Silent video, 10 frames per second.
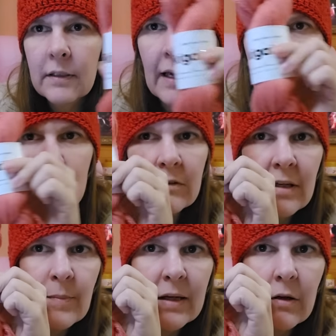Kind of looks
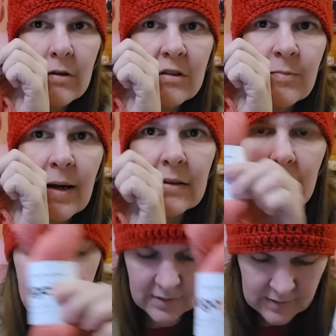like my curtains back
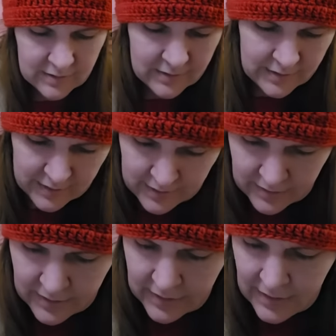there, doesn't it?
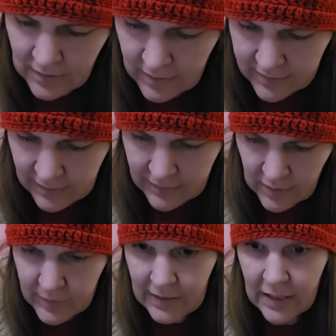It looks a
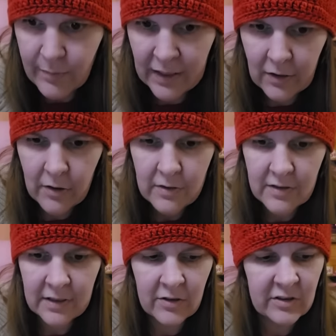little bit like my curtains.
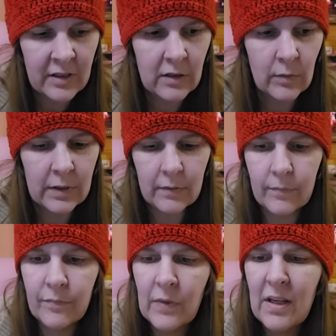And here's another one.
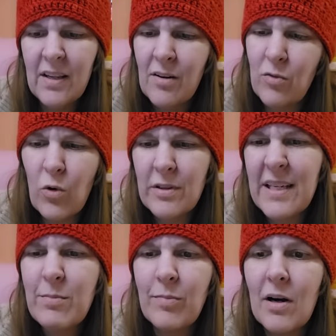
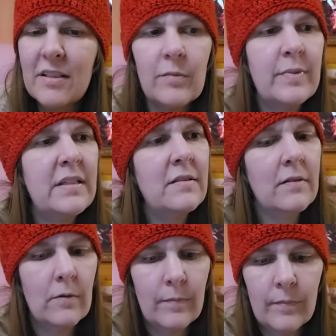14 bucks a piece
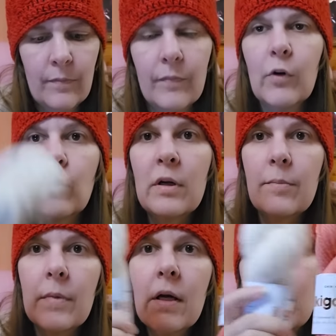of cream.